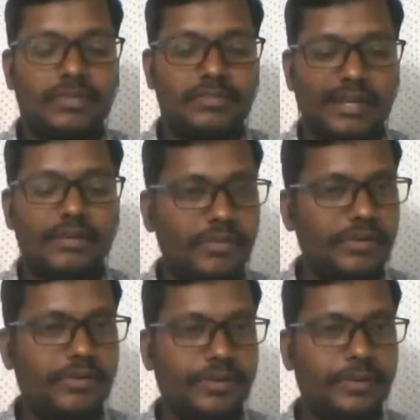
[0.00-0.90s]
personality
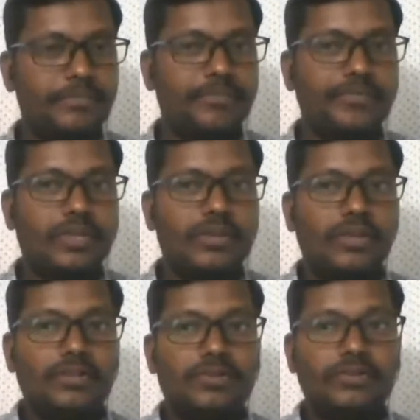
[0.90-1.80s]
inventory,
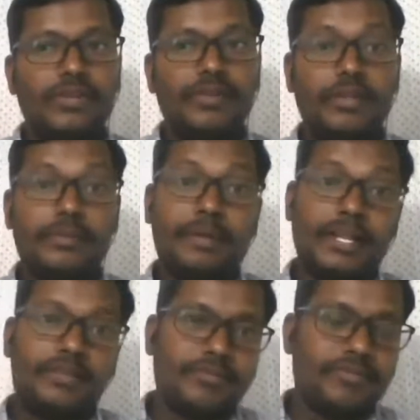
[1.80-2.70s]
so there will be
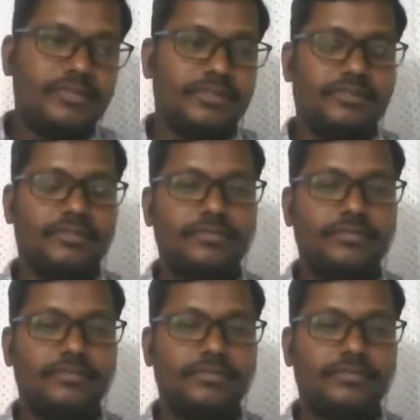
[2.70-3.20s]
repetition of questions.